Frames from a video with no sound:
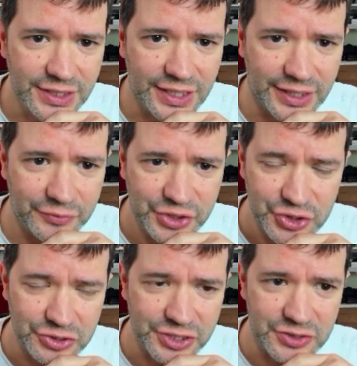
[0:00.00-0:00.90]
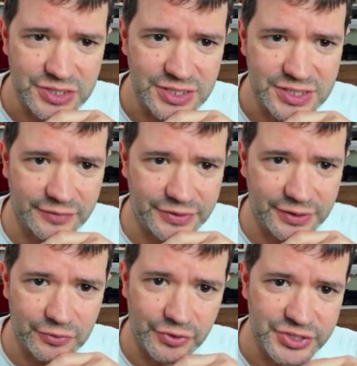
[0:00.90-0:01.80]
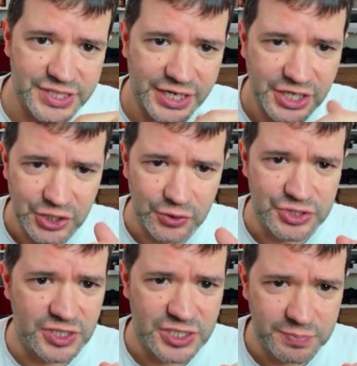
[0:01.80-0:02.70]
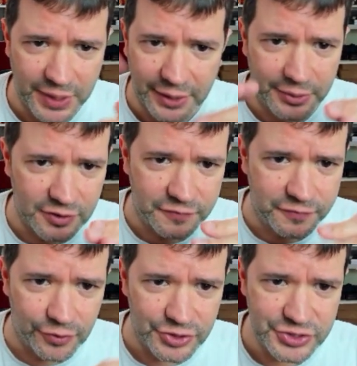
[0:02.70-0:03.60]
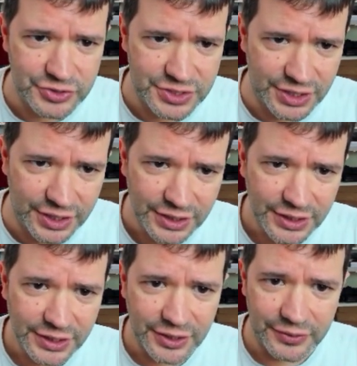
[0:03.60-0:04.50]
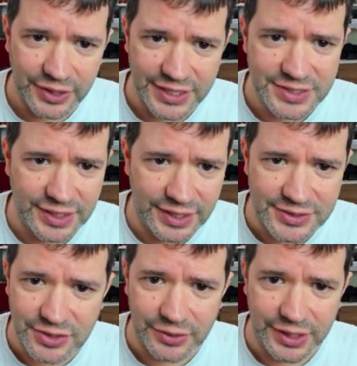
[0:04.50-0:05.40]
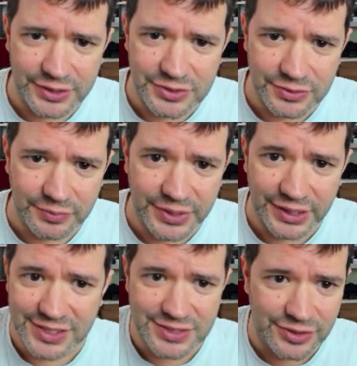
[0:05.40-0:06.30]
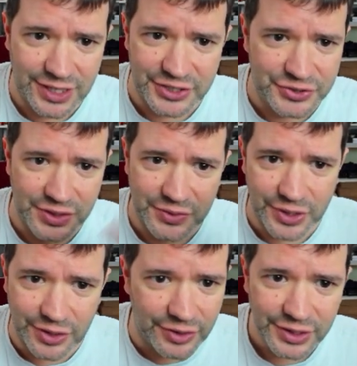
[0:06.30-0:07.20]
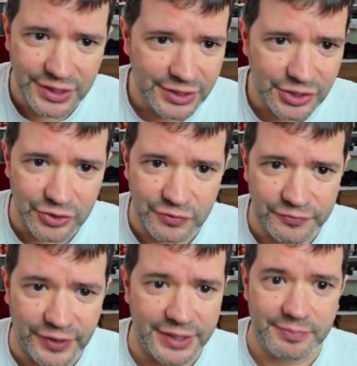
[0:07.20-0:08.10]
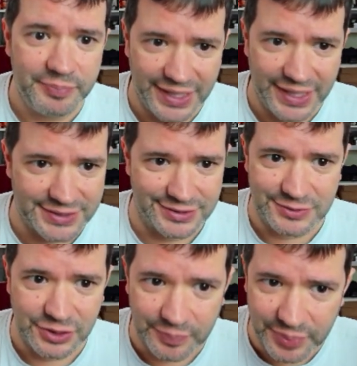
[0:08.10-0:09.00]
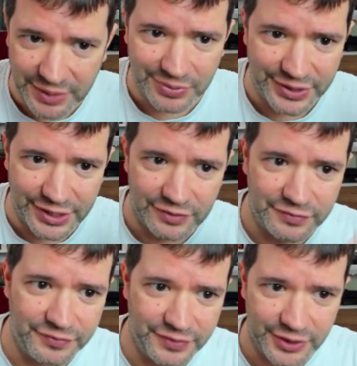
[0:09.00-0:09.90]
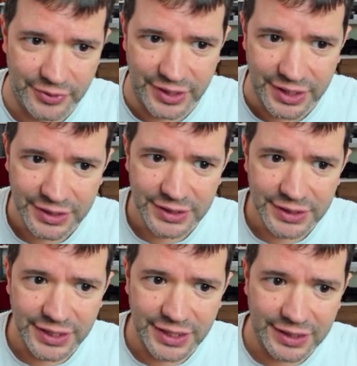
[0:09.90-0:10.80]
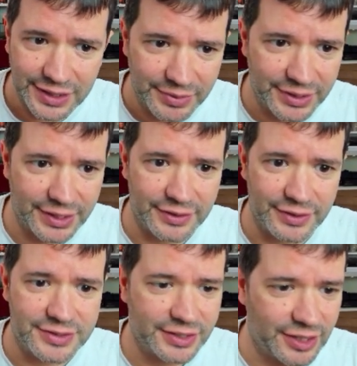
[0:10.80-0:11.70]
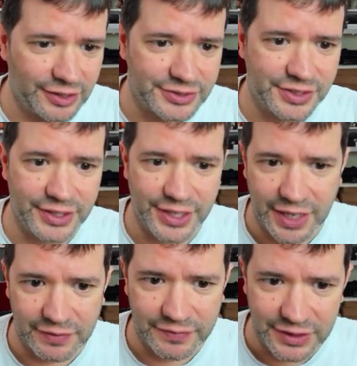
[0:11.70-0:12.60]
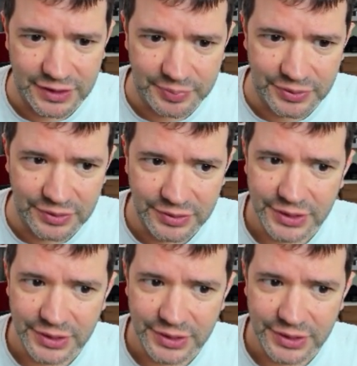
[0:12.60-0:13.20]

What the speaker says: usually you see something where there's a huge disparity of force. You see, the United States going into a Middle Eastern country where, you're fighting peasants, people that are very limited in the technology that they have available,